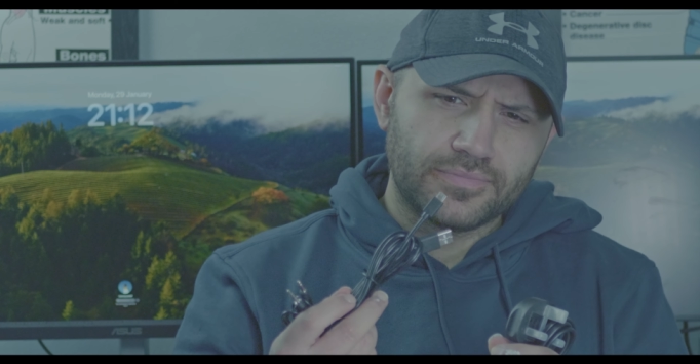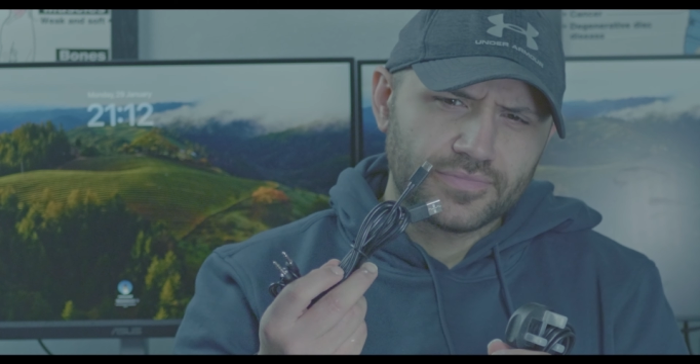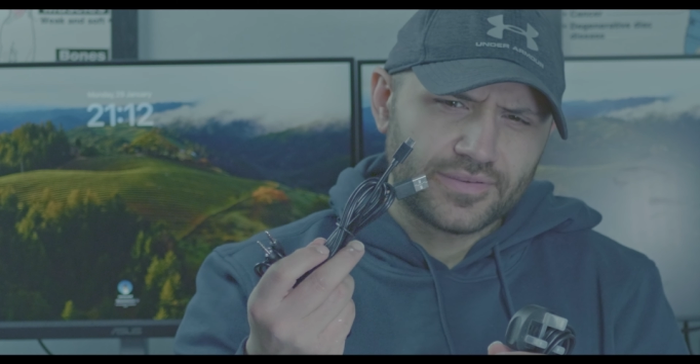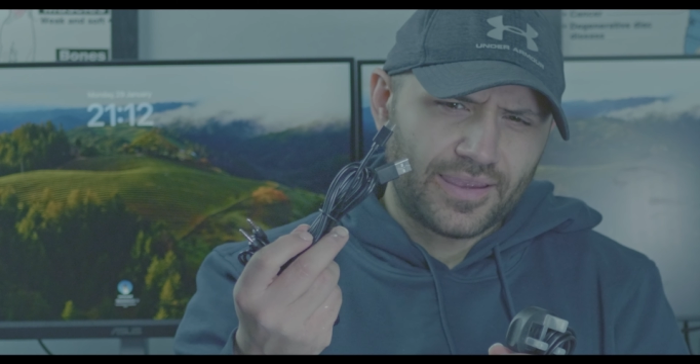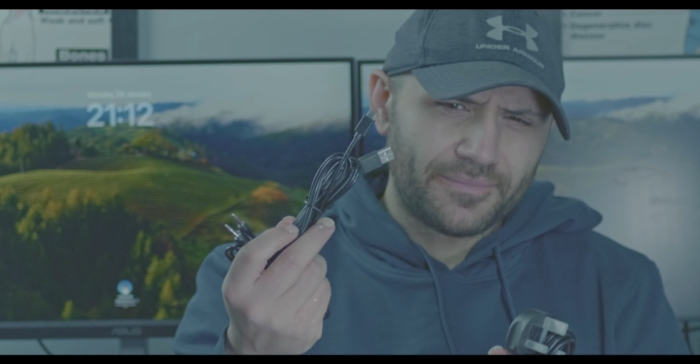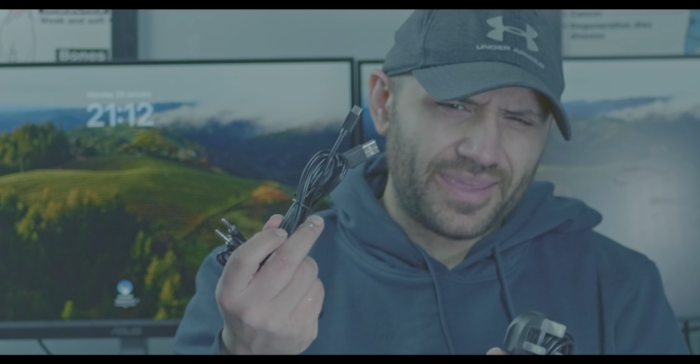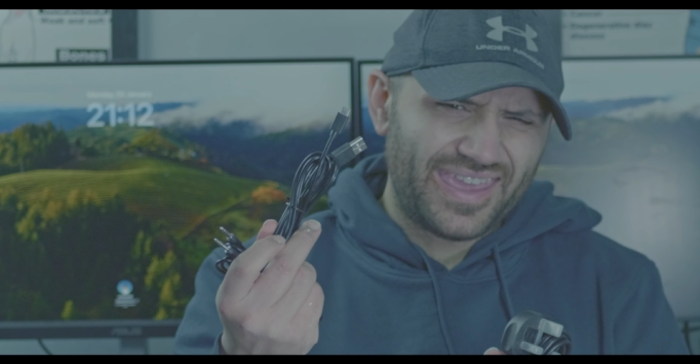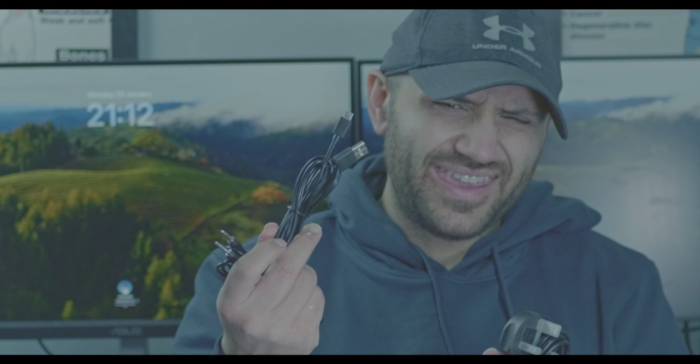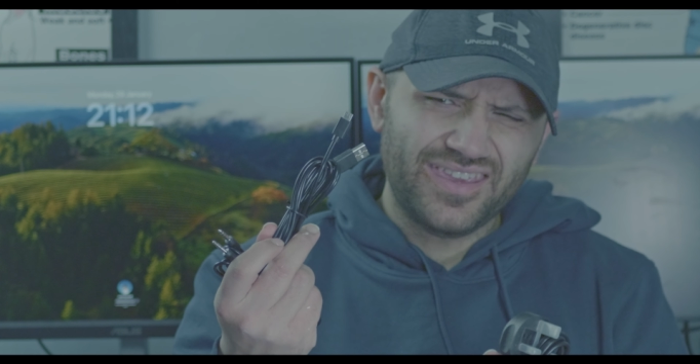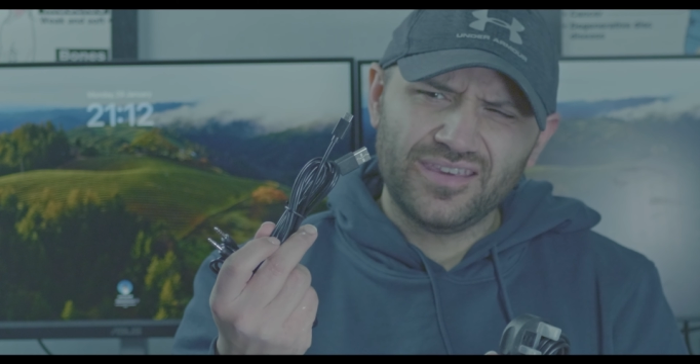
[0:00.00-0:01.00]
type
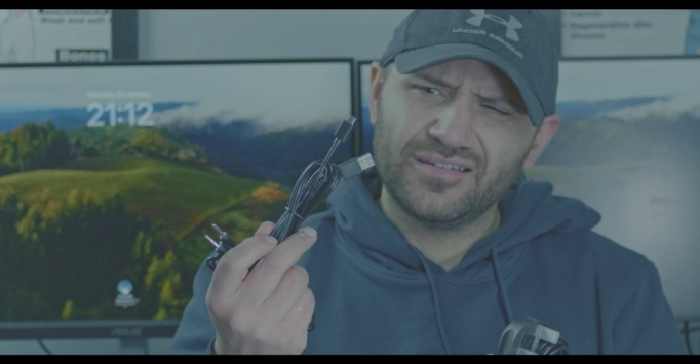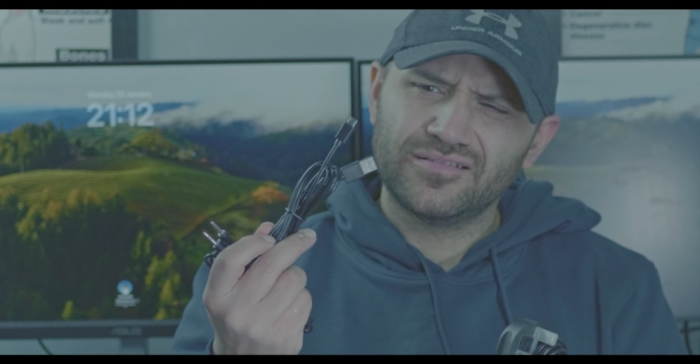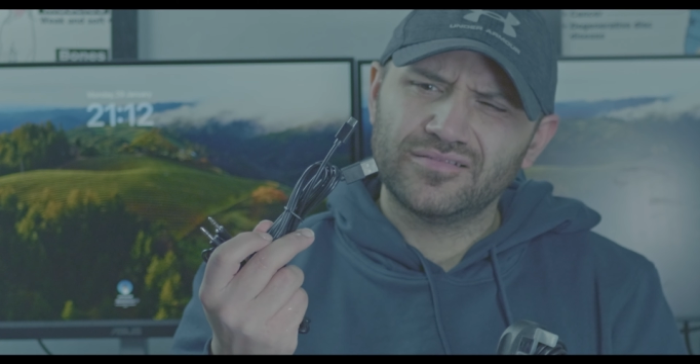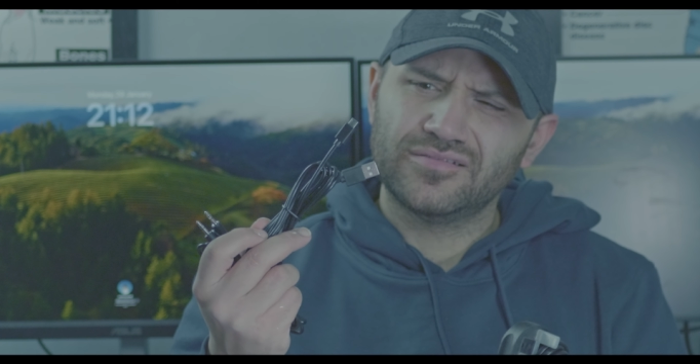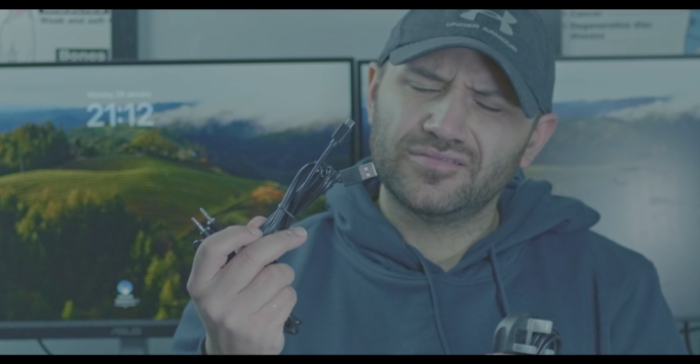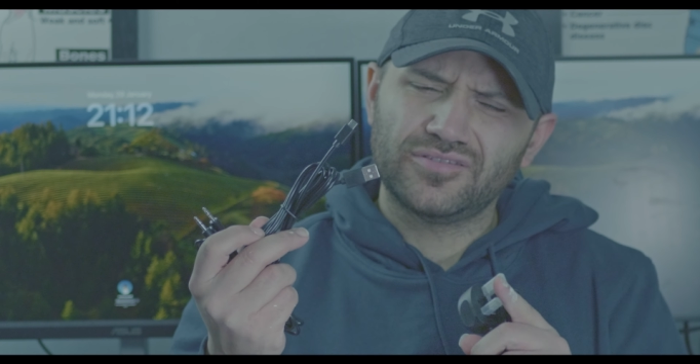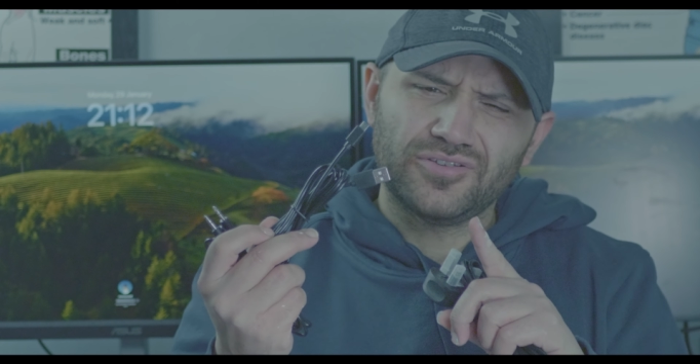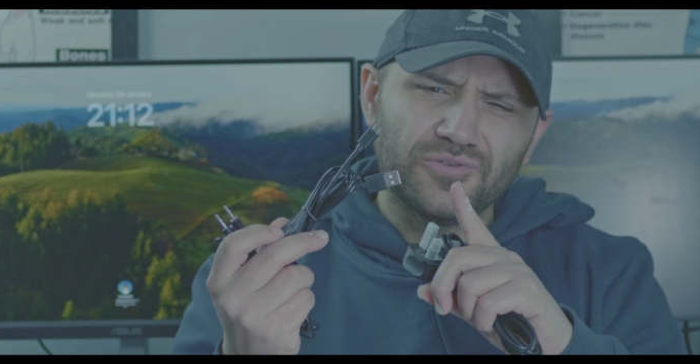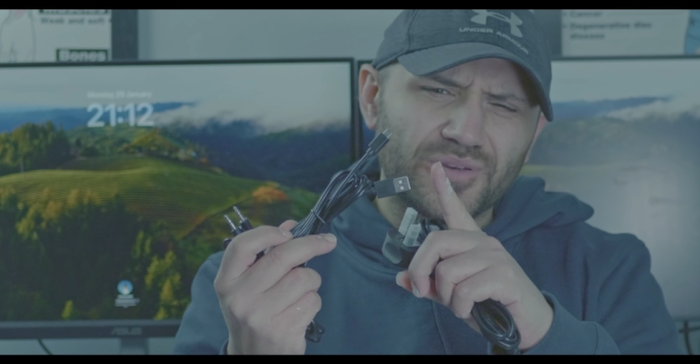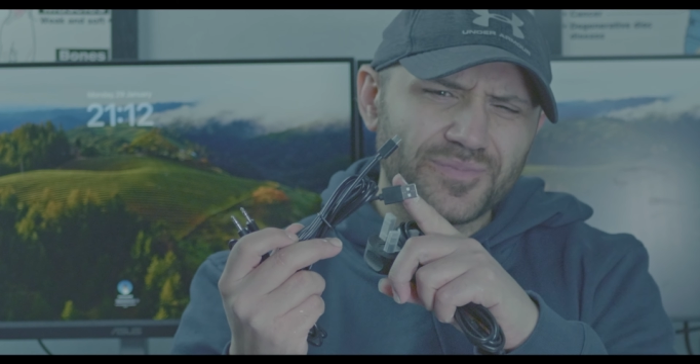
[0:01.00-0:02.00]
A
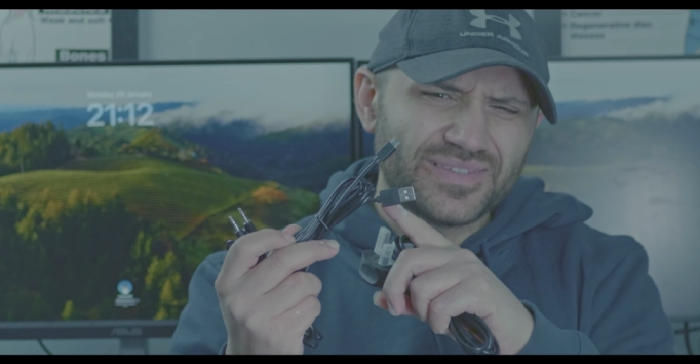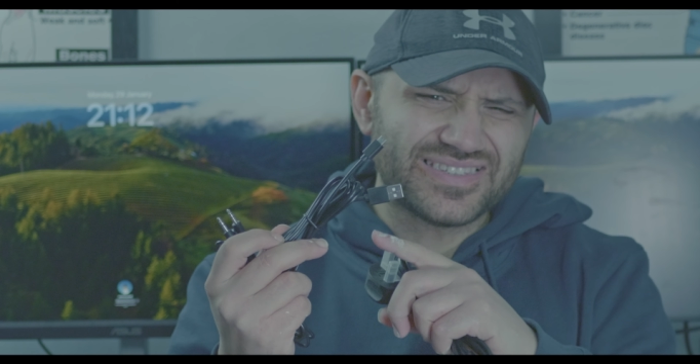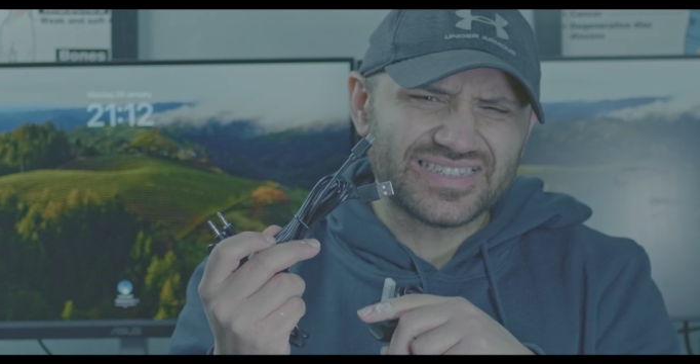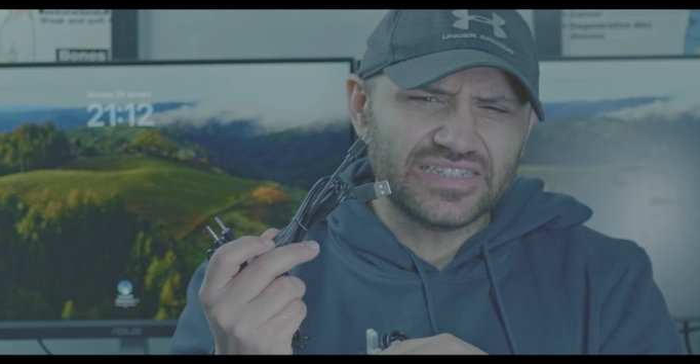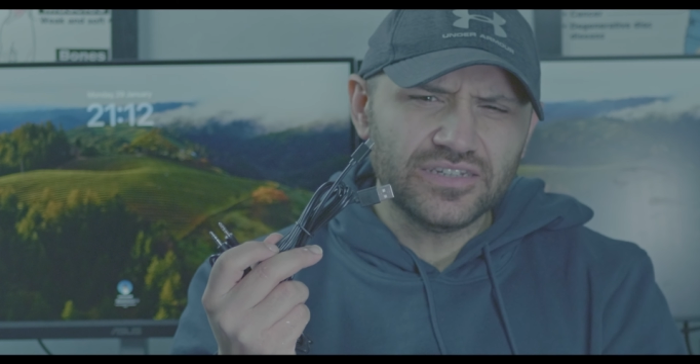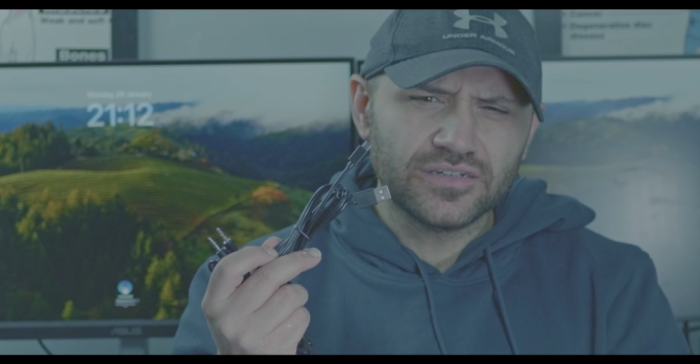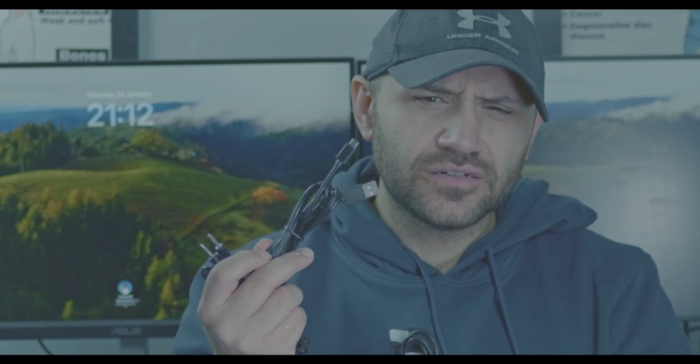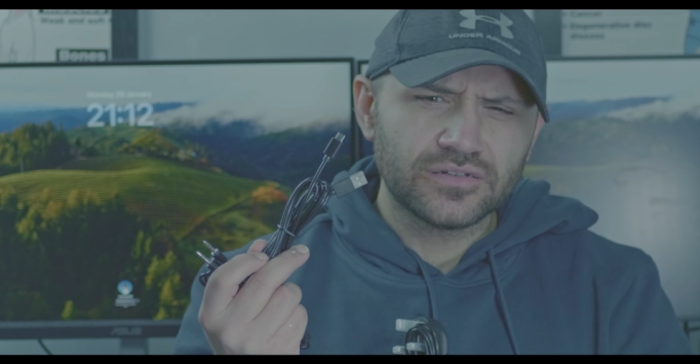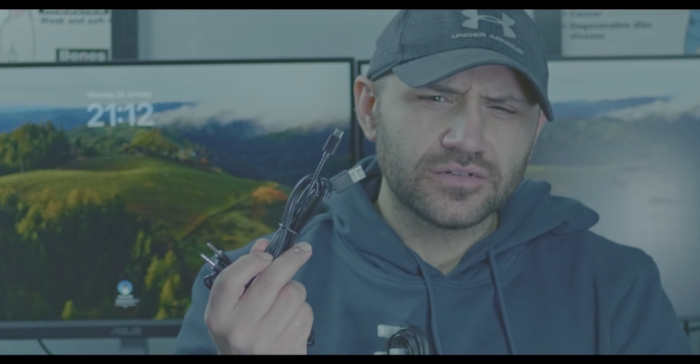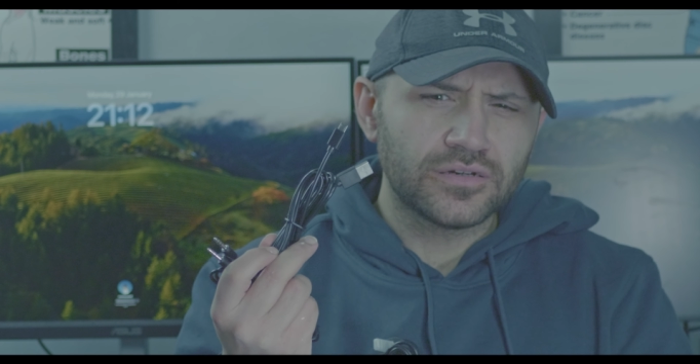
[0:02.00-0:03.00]
to USB-C.
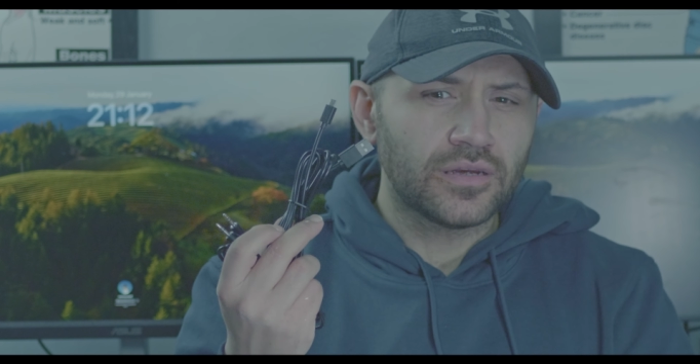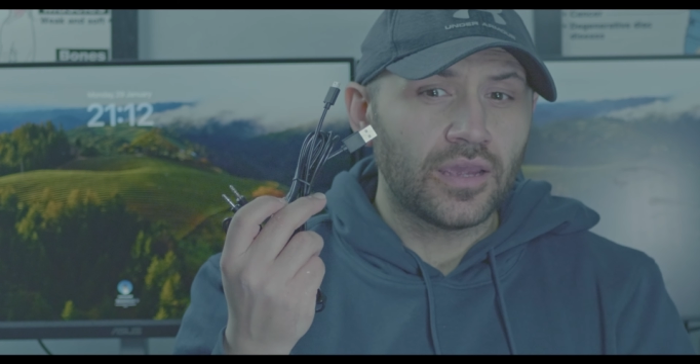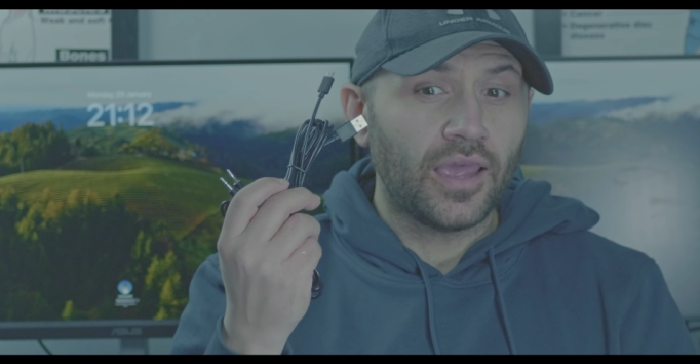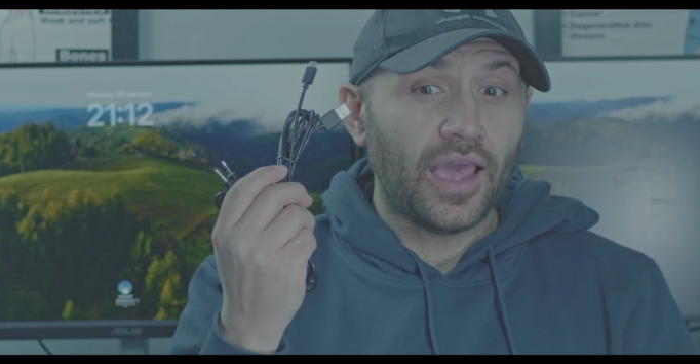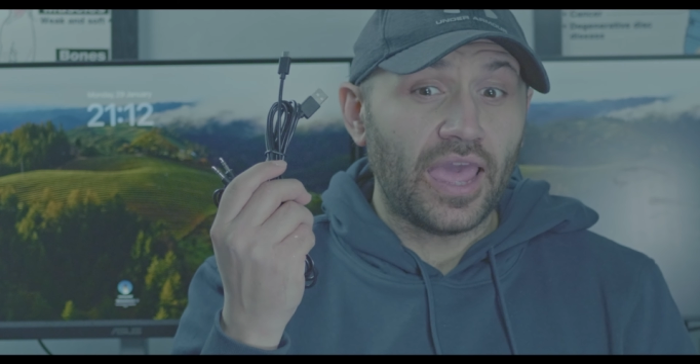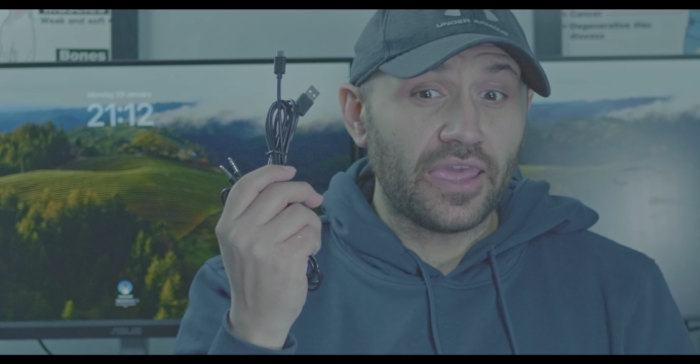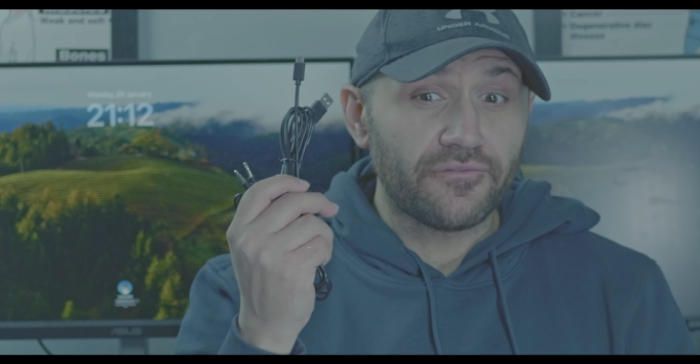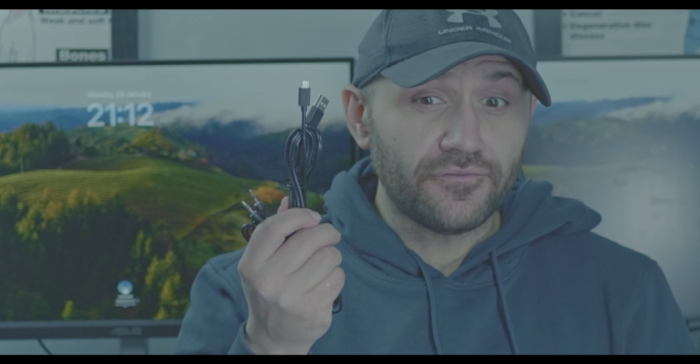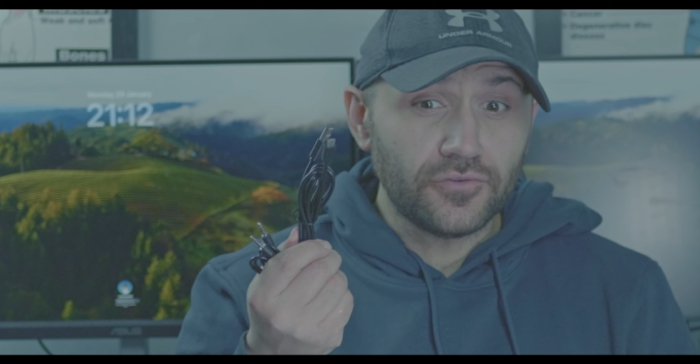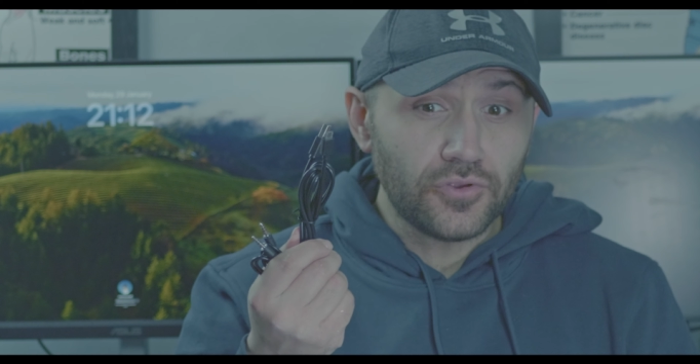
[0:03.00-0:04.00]
I
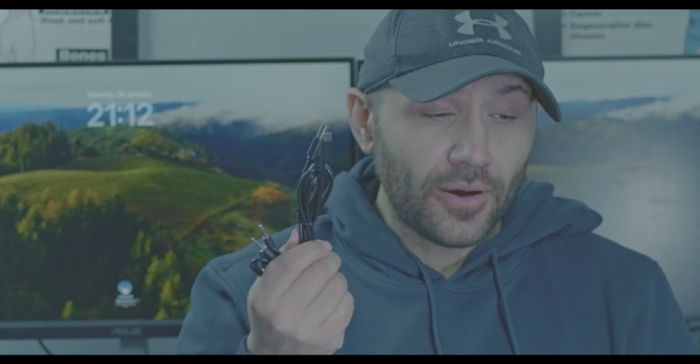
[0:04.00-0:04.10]
have no